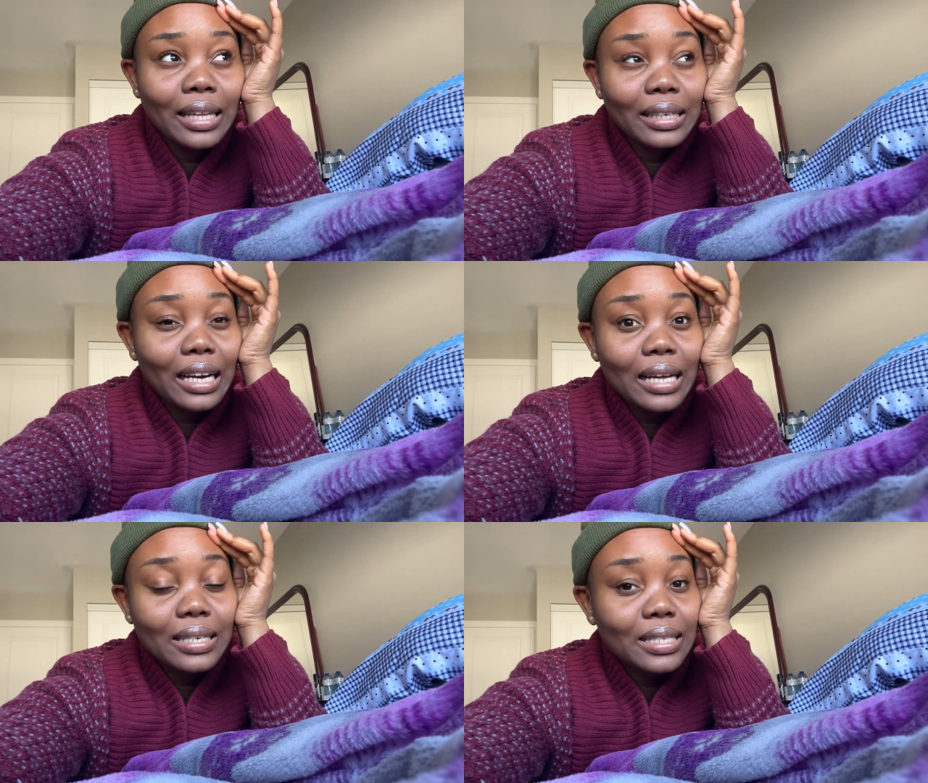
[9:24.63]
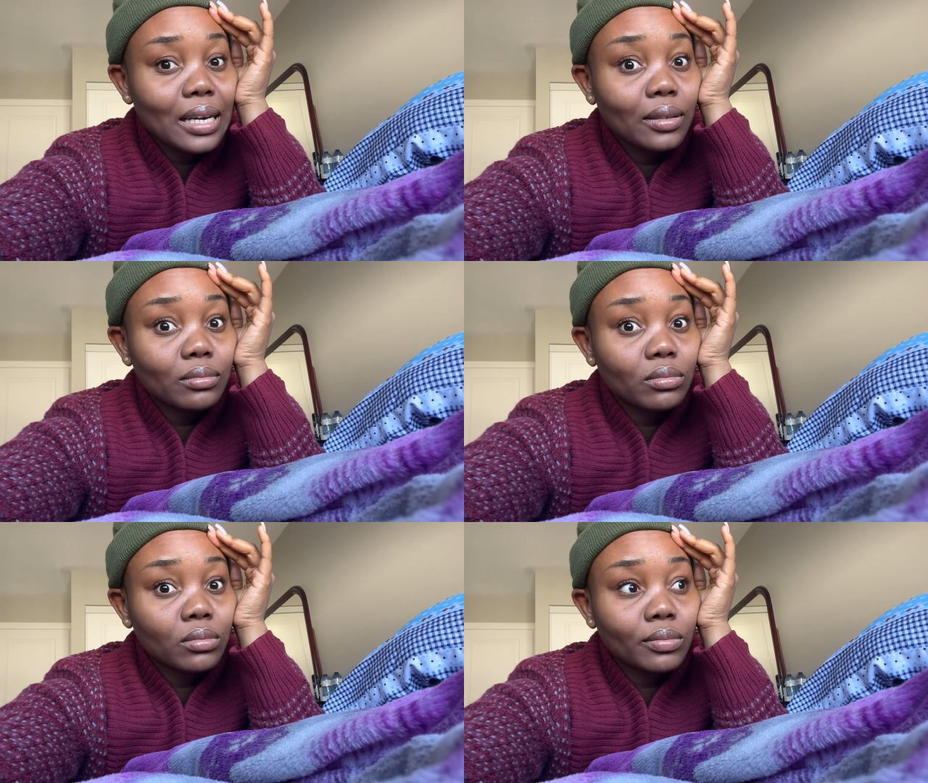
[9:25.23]
the
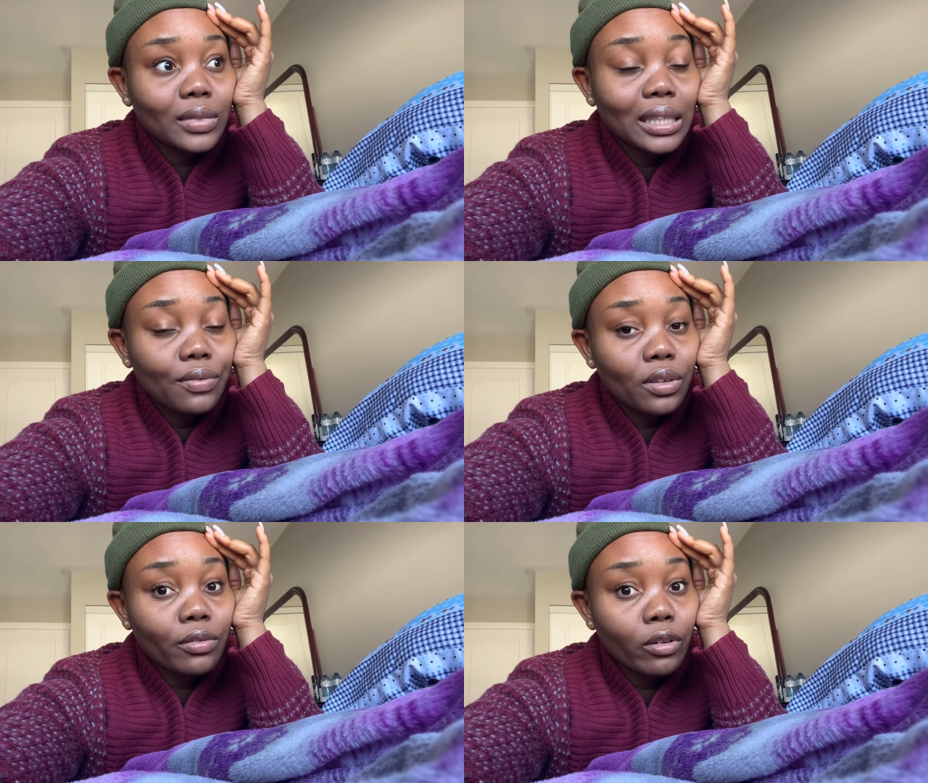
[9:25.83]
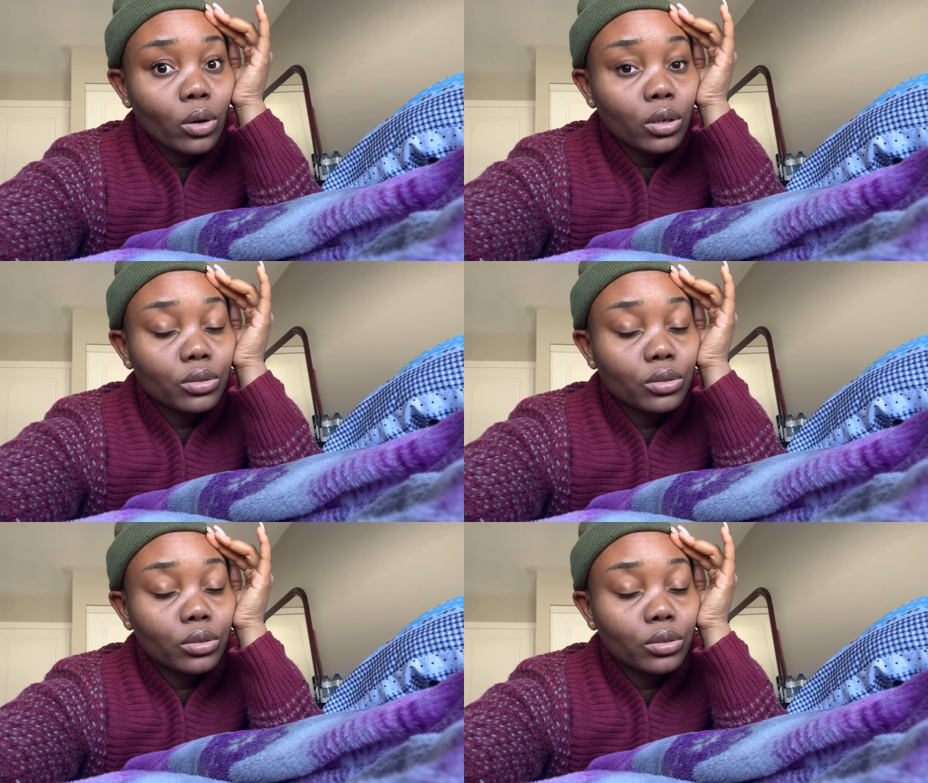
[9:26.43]
Canadian living vlog.